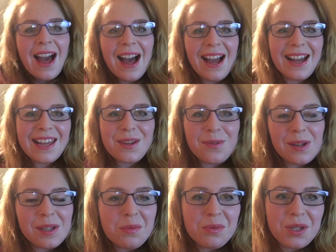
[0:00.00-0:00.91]
Hi,
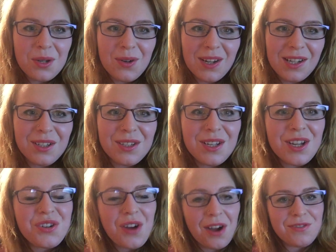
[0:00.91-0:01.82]
welcome to
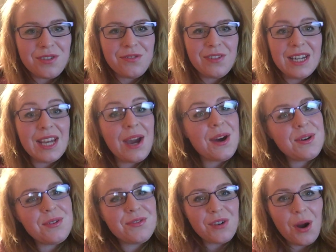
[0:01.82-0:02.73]
another travel
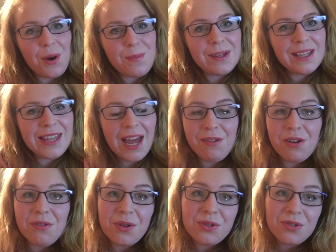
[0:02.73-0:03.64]
video from
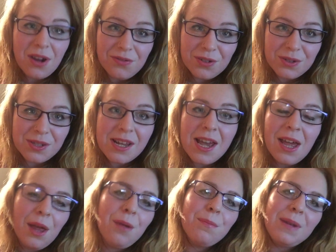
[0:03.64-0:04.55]
Gary Rose Travels.
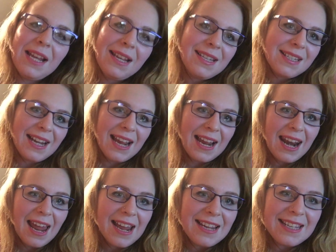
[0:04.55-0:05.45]
Please click
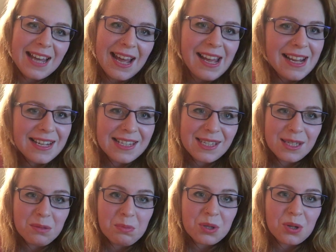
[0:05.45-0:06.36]
like and
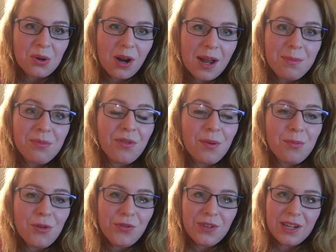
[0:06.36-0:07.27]
subscribe for
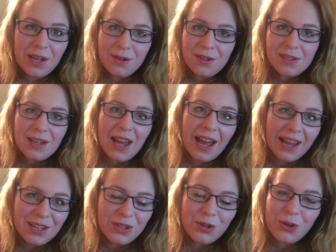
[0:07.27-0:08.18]
more videos,
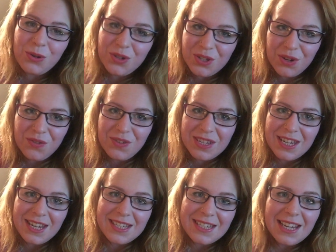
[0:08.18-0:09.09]
and also
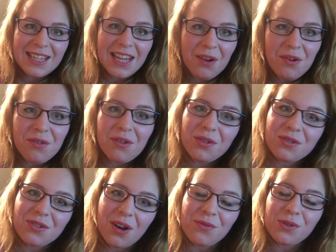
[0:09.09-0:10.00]
visit
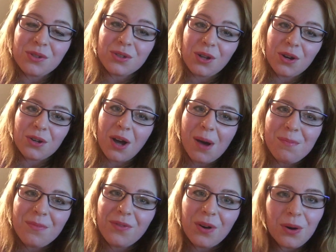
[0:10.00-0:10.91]

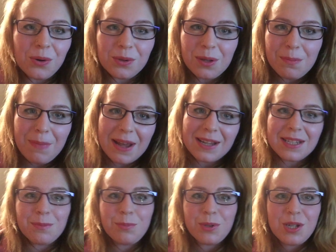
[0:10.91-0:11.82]
GaryRoseTravels.com for all the
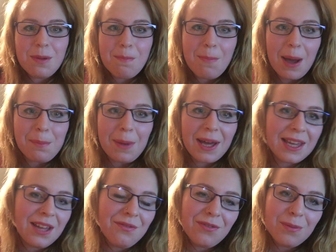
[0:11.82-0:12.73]
best budget
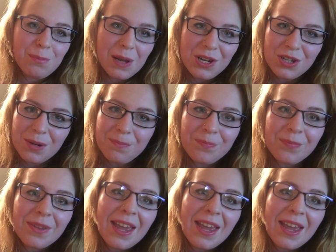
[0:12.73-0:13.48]
backpacker information,